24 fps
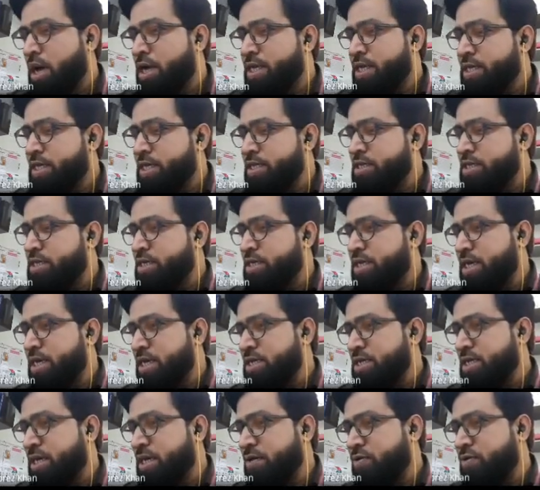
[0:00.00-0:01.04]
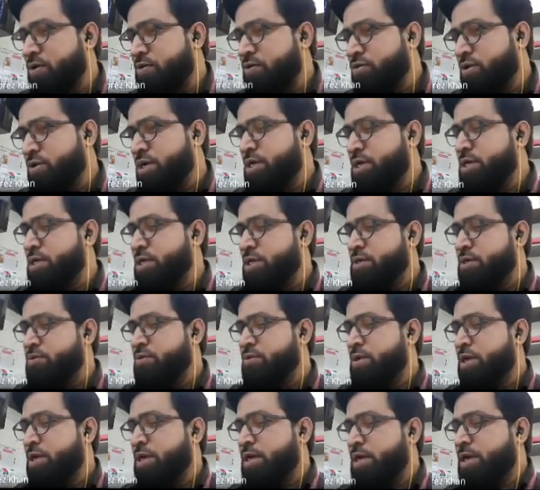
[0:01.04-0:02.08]
I again say yes, I want to
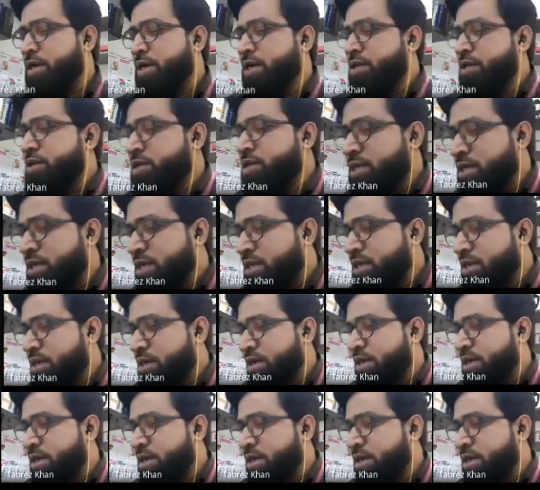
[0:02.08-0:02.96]
continue, and then